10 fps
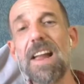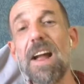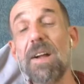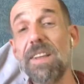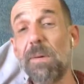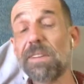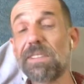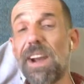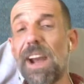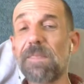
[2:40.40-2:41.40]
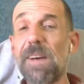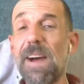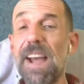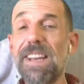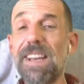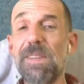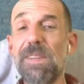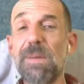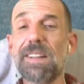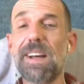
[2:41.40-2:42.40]
You know what's gratifying if you
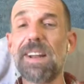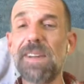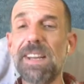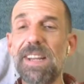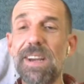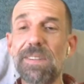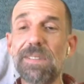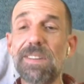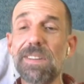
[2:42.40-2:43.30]
make a lot of videos?